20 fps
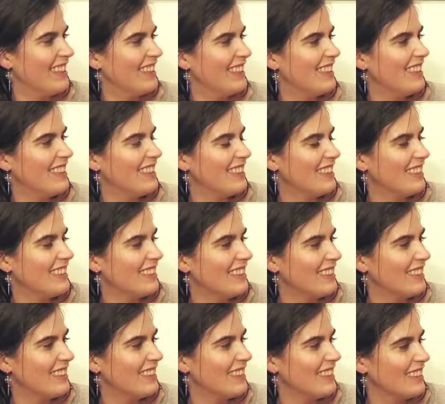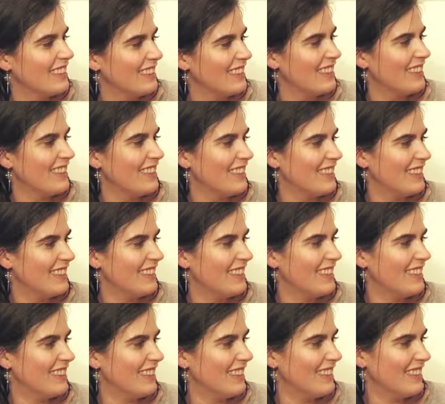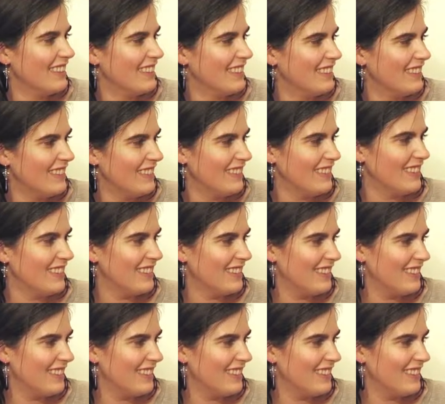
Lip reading: This person isn't speaking.